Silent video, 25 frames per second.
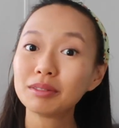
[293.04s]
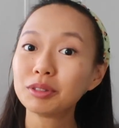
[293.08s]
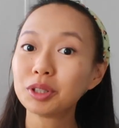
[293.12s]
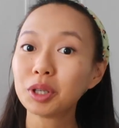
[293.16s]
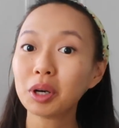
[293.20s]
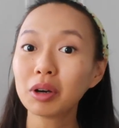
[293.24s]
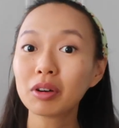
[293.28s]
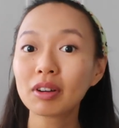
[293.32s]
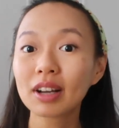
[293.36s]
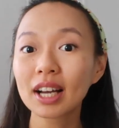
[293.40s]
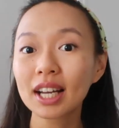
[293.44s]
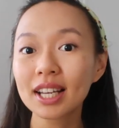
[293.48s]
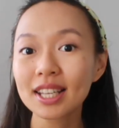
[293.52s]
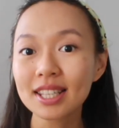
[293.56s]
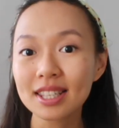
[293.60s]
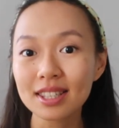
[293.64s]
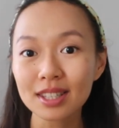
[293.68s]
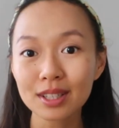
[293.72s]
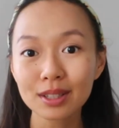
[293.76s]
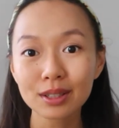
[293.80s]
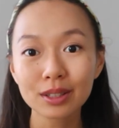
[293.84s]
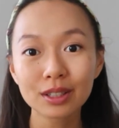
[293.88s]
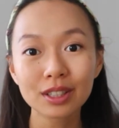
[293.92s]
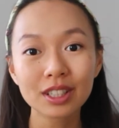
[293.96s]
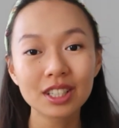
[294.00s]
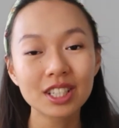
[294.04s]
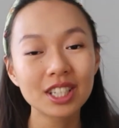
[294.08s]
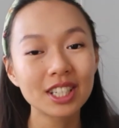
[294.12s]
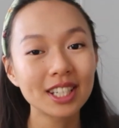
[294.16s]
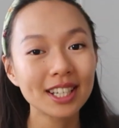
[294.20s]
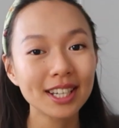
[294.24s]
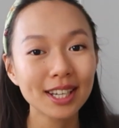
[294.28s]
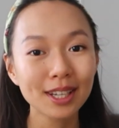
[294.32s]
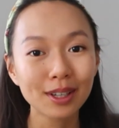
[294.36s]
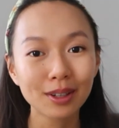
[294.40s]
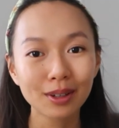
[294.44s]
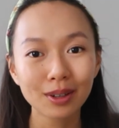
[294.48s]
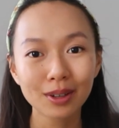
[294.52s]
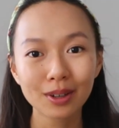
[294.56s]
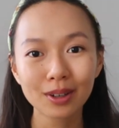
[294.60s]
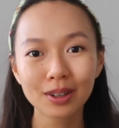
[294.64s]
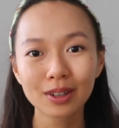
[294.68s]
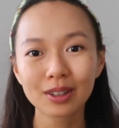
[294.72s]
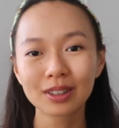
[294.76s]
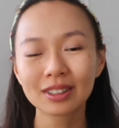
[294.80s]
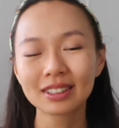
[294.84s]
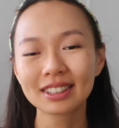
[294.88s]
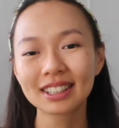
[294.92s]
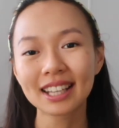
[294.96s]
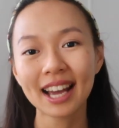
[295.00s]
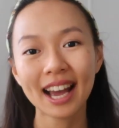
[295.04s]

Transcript: yoga is good, qigong,